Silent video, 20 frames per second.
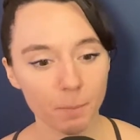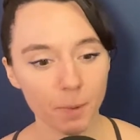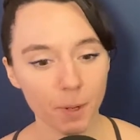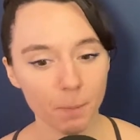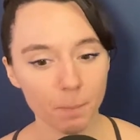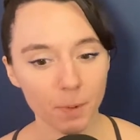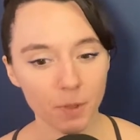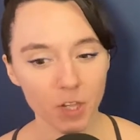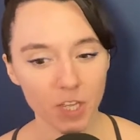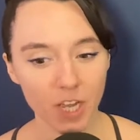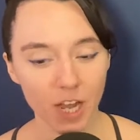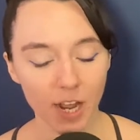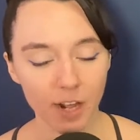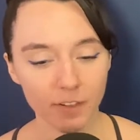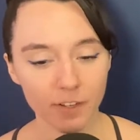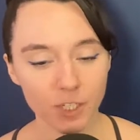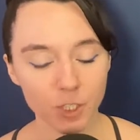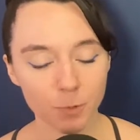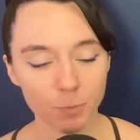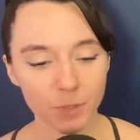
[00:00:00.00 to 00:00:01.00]
by Billie
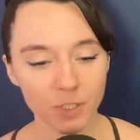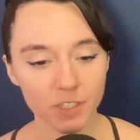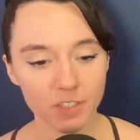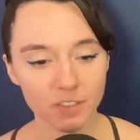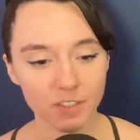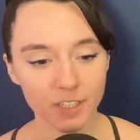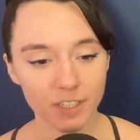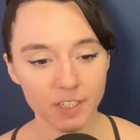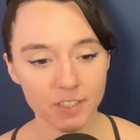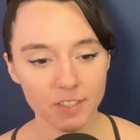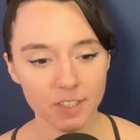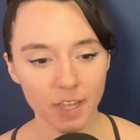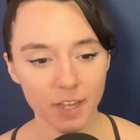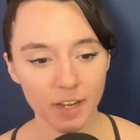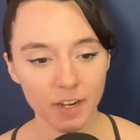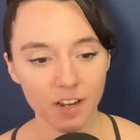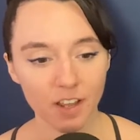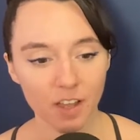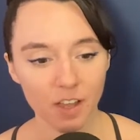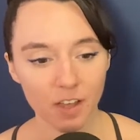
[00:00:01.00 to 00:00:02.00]
Eilish, because like I
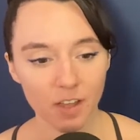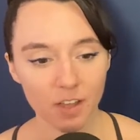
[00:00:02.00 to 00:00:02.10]
said,